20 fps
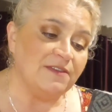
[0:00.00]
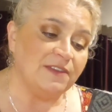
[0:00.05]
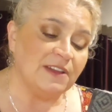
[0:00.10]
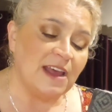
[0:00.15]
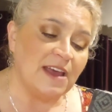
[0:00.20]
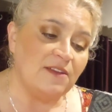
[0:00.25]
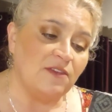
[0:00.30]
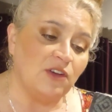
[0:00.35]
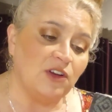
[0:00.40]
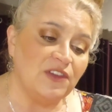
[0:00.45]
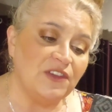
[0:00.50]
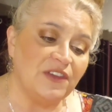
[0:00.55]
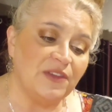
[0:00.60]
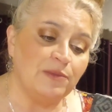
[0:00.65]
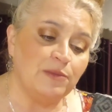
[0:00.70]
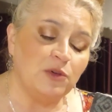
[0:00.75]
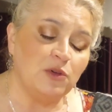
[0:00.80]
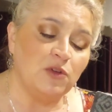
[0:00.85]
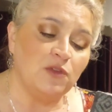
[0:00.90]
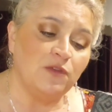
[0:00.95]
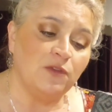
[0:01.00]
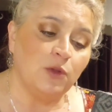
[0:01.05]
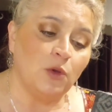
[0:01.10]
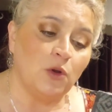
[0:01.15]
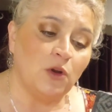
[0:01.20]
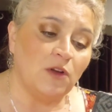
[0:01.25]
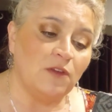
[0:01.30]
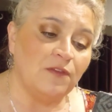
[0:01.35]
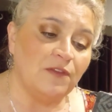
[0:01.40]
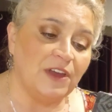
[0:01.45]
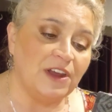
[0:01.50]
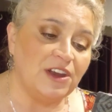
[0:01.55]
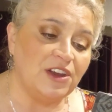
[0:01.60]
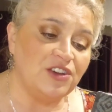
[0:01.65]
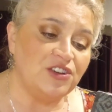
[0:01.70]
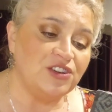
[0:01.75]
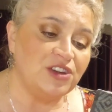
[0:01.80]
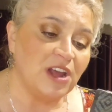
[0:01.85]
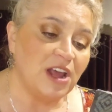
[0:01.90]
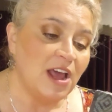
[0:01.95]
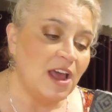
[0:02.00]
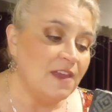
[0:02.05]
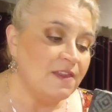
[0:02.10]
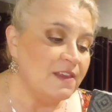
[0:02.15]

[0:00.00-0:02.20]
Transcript: flavor and smooth floral finish.